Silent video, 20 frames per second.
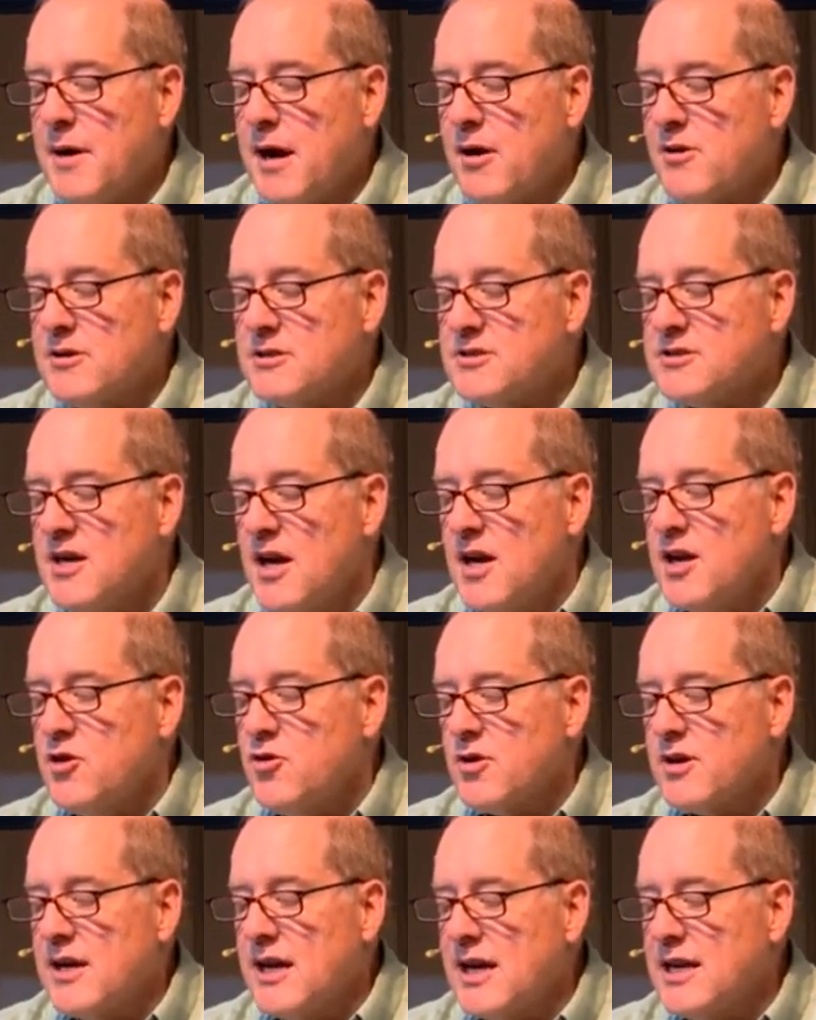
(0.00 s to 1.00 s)
Peres,
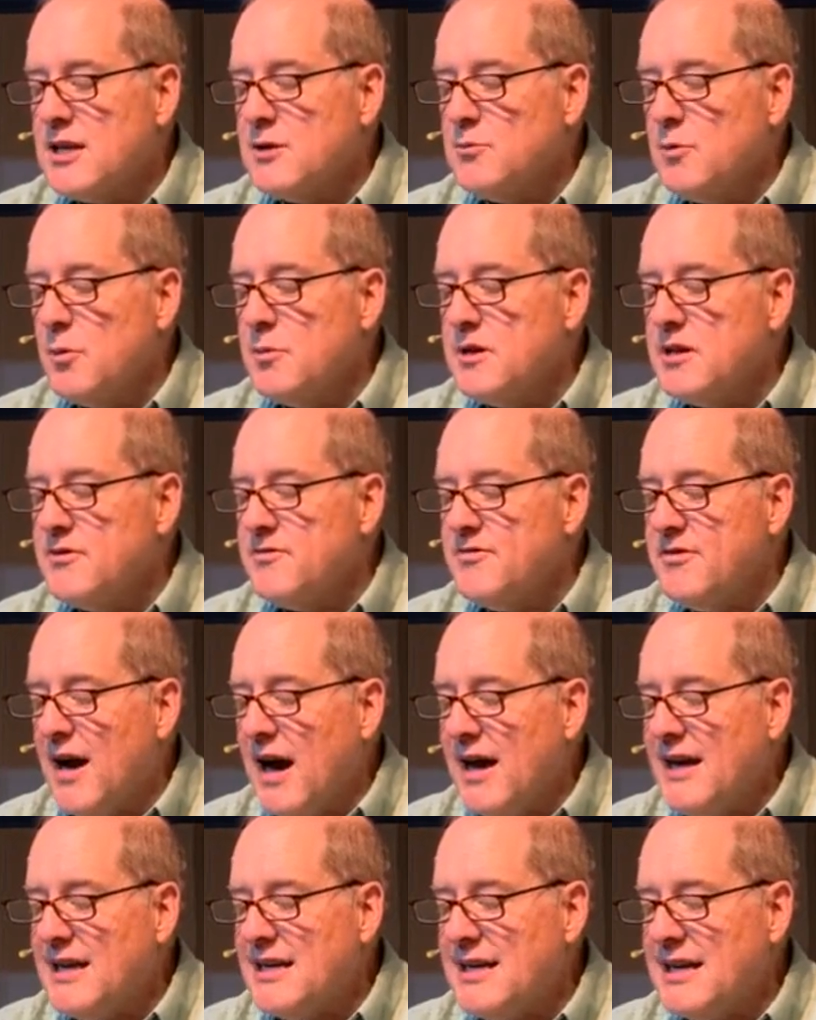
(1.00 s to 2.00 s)
your kingdom will be
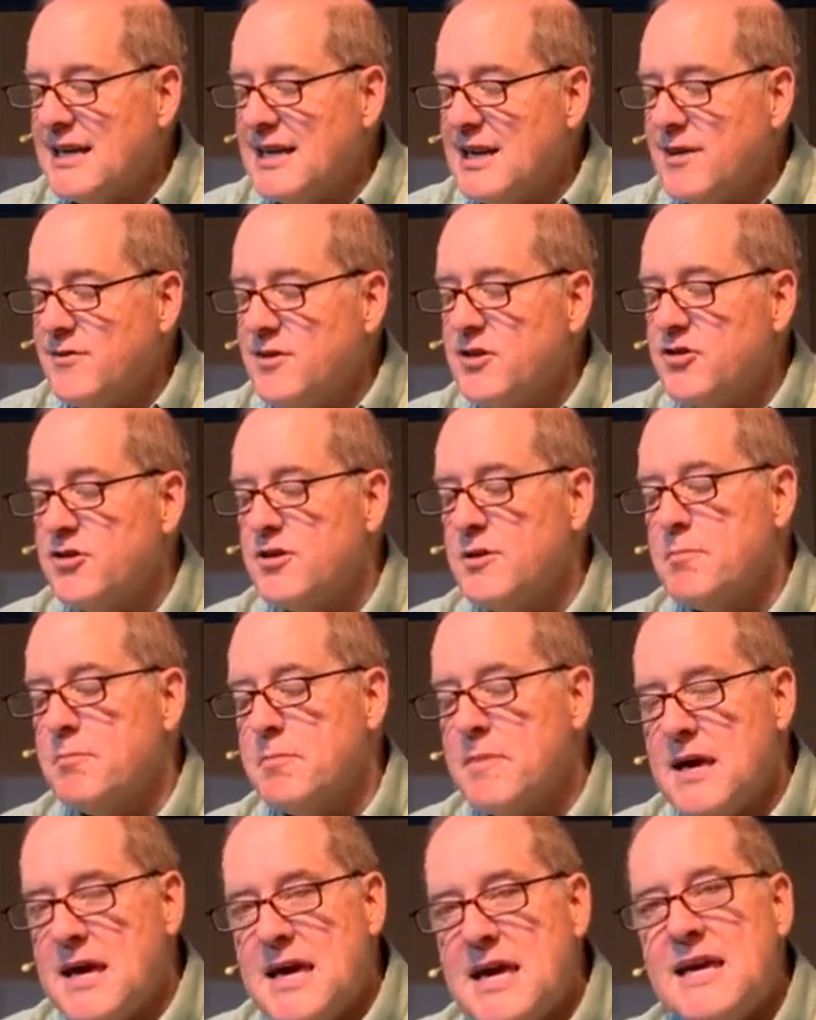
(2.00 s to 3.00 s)
divided and given to the
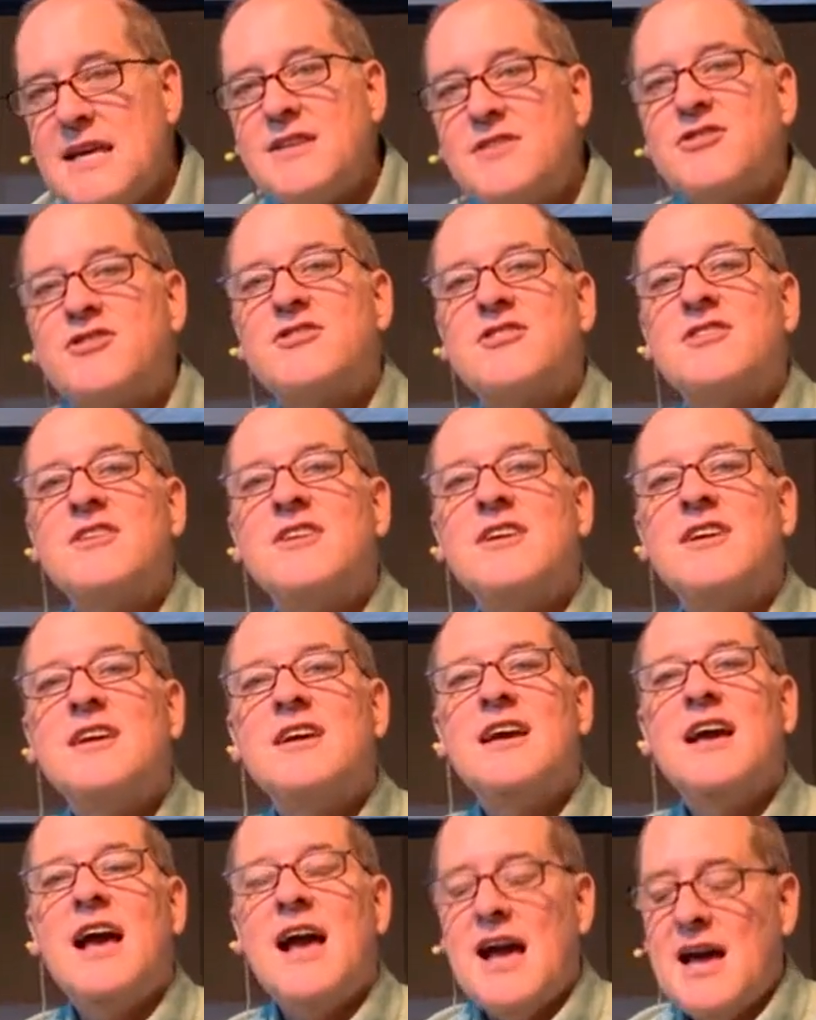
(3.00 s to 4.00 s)
Medes
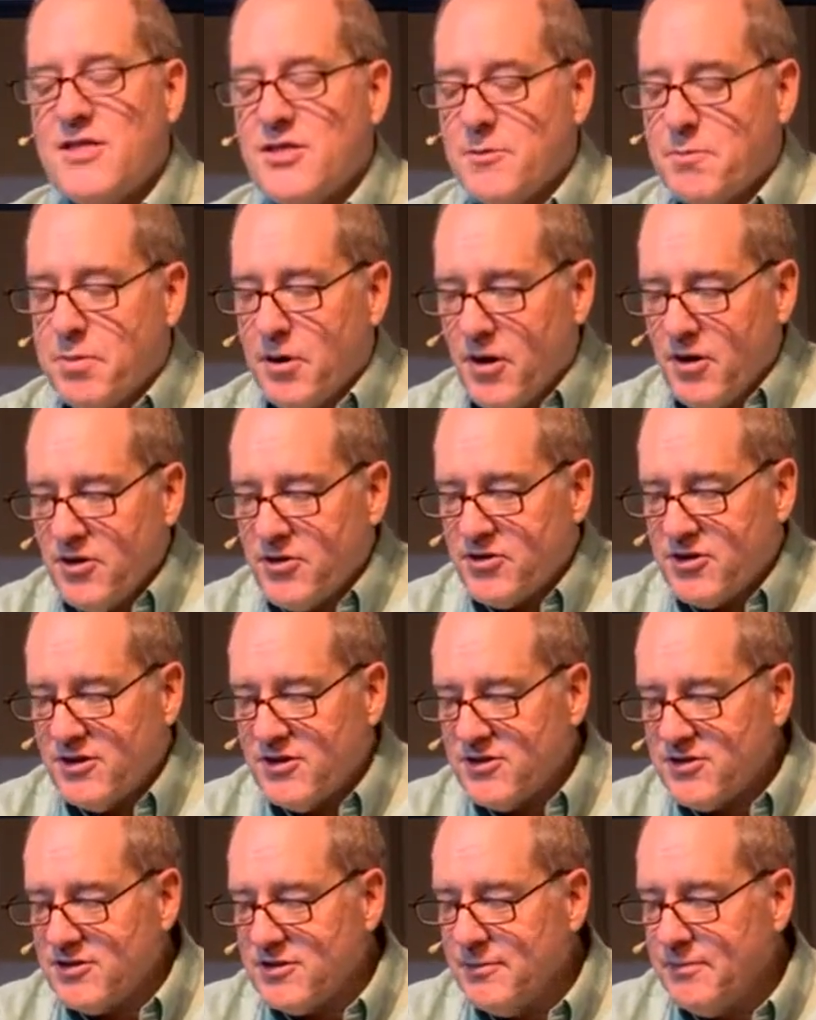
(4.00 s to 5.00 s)
and the
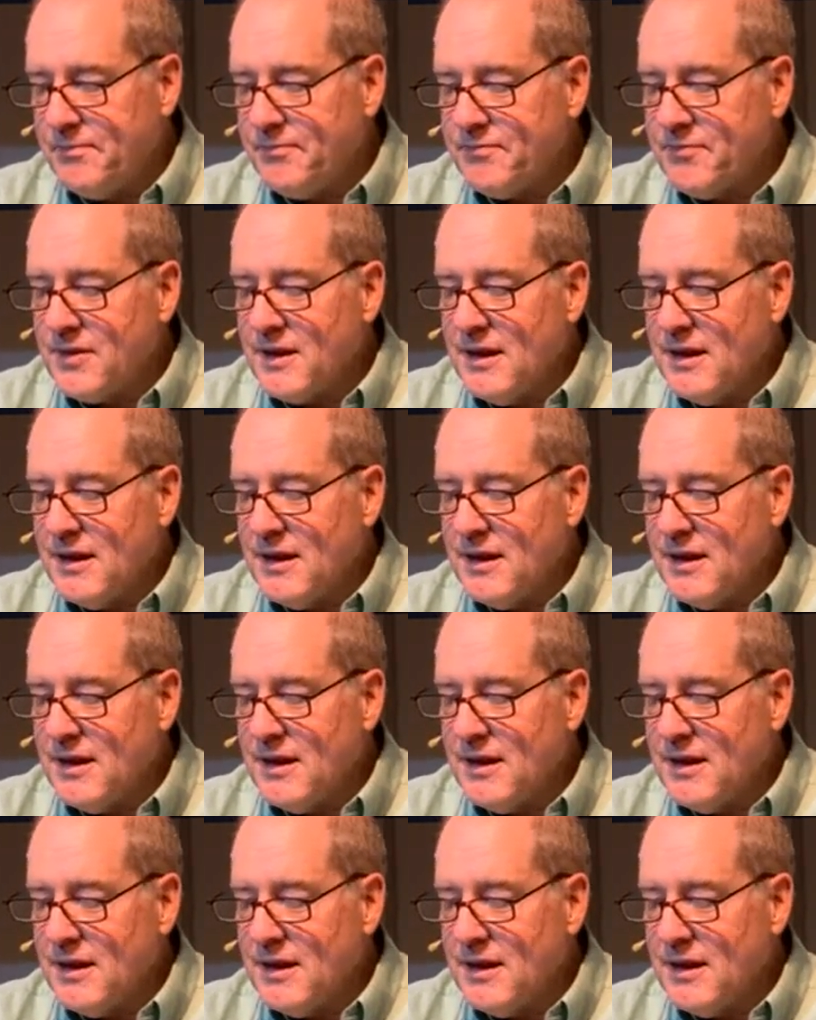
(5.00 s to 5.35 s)
Persians.